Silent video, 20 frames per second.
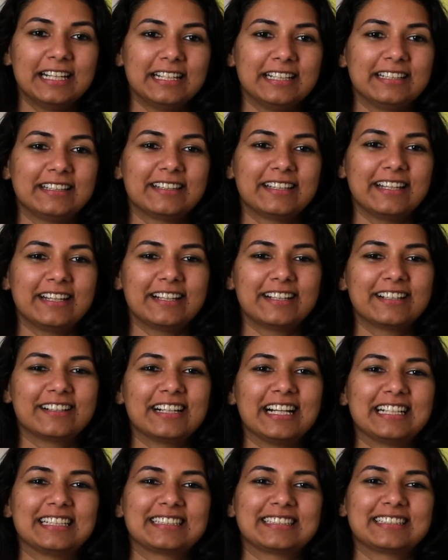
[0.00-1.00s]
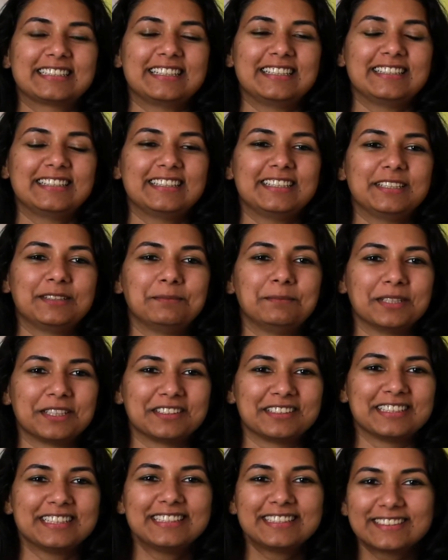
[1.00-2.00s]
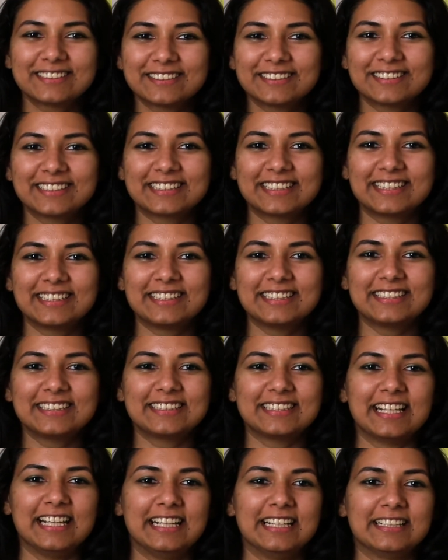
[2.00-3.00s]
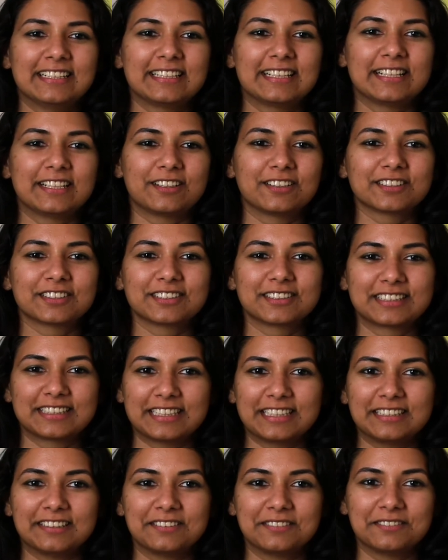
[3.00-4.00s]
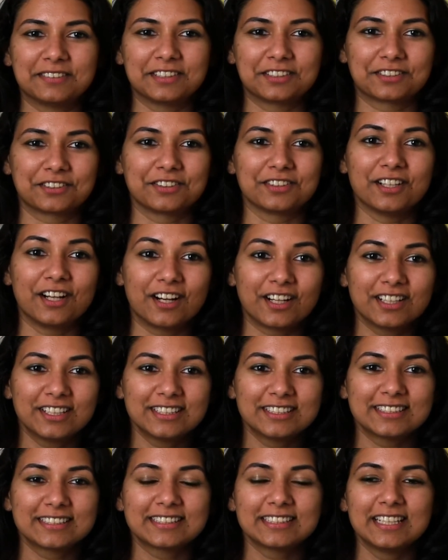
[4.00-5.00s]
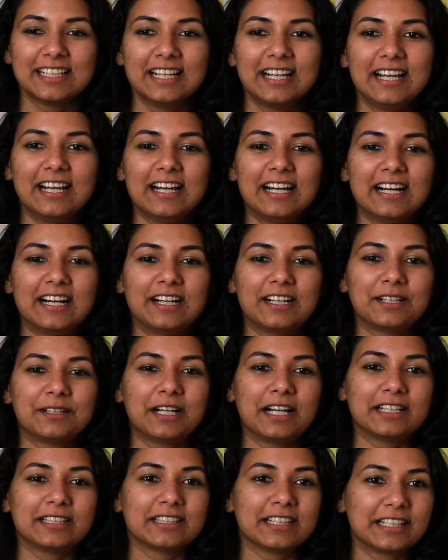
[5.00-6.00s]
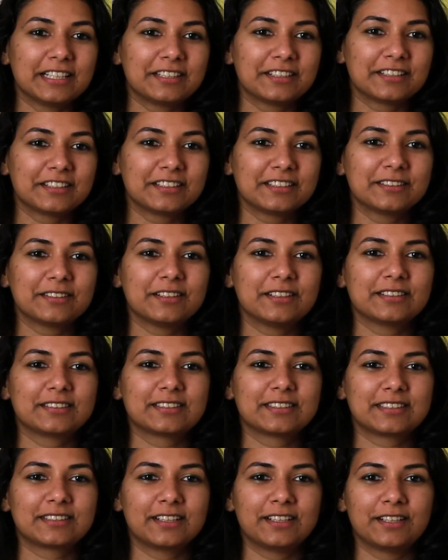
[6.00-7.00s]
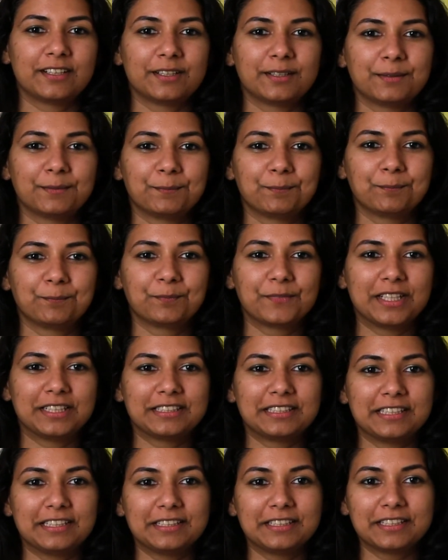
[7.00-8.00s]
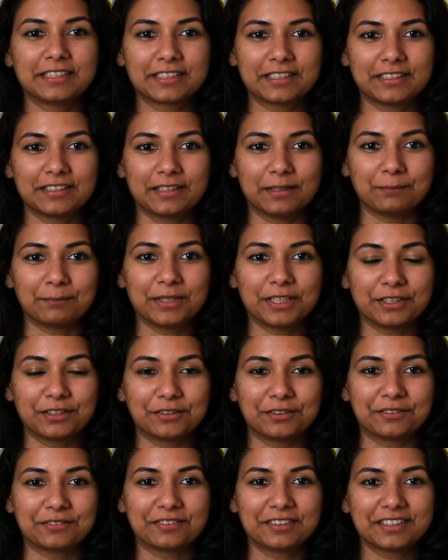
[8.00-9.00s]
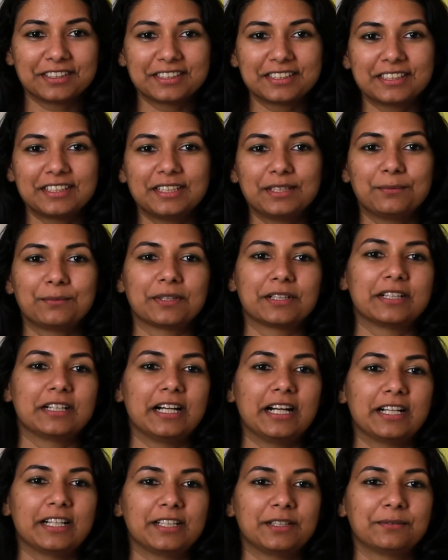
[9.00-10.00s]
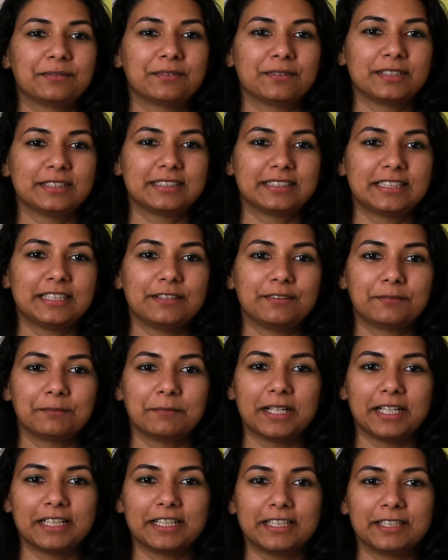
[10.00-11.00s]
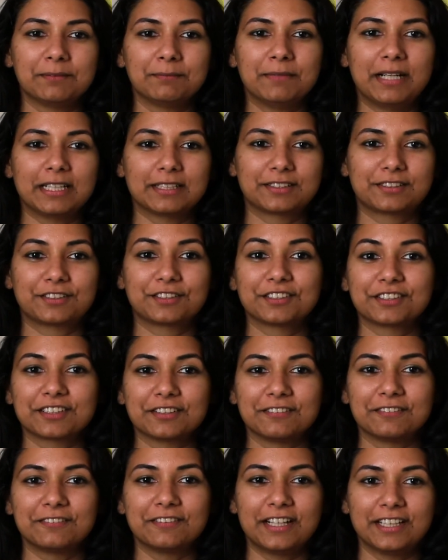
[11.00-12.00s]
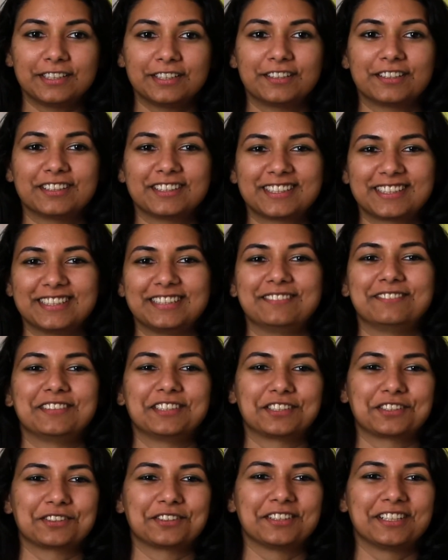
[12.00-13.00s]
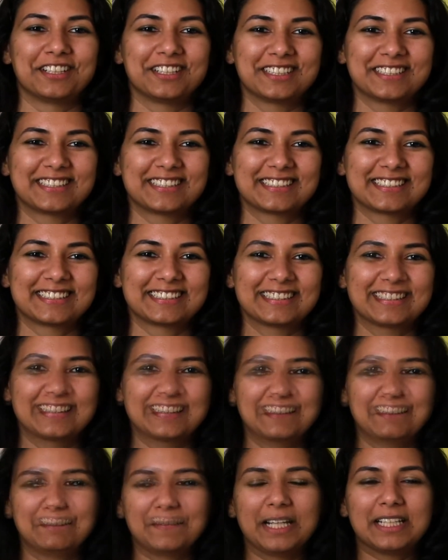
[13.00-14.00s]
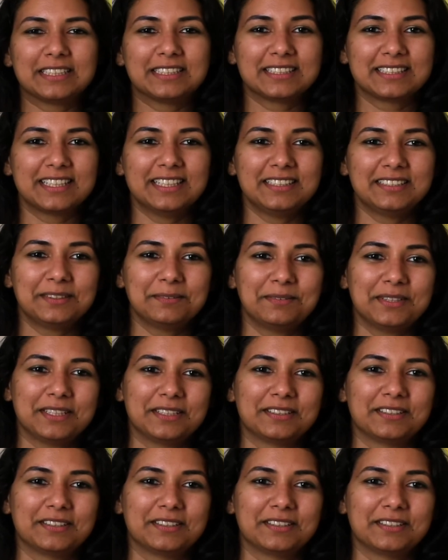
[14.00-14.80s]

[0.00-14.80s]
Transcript: and there I studied Middle Eastern studies, and I also studied visual arts. I later attended Columbia University, where I received my Master's of Fine Arts in Visual Arts. I decided to be